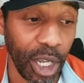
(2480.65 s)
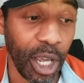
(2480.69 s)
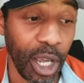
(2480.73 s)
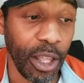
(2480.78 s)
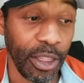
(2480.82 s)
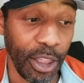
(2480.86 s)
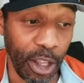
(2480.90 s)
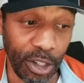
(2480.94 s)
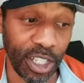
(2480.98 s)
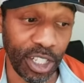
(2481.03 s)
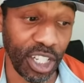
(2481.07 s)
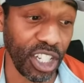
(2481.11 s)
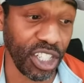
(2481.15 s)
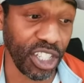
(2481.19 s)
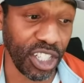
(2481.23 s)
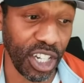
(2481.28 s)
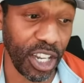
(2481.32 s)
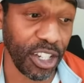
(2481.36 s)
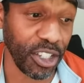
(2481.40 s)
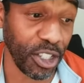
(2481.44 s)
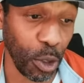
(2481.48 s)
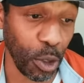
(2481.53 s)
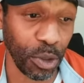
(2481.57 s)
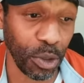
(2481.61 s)
There's a good chance
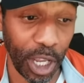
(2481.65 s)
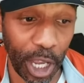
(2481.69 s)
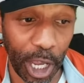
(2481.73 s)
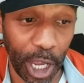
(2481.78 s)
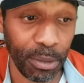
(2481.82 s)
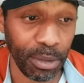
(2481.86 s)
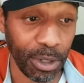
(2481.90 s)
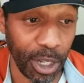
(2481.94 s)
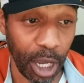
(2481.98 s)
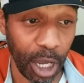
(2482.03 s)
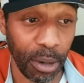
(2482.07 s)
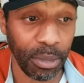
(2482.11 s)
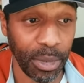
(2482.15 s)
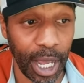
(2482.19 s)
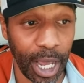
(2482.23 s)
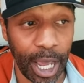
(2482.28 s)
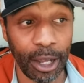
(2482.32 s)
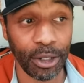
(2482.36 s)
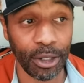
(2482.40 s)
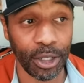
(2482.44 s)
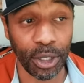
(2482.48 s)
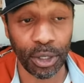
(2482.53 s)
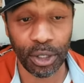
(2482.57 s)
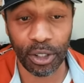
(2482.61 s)
those games come
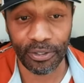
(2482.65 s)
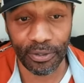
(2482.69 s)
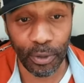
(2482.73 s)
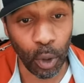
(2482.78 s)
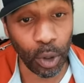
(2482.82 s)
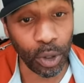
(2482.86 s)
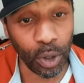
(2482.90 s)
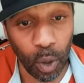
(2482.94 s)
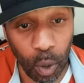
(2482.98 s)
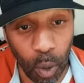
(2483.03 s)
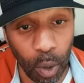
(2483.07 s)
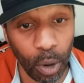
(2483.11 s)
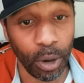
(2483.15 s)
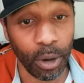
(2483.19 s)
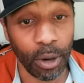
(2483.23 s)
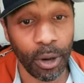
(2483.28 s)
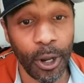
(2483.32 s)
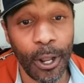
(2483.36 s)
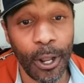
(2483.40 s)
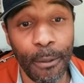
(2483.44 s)
down to the fourth quarter,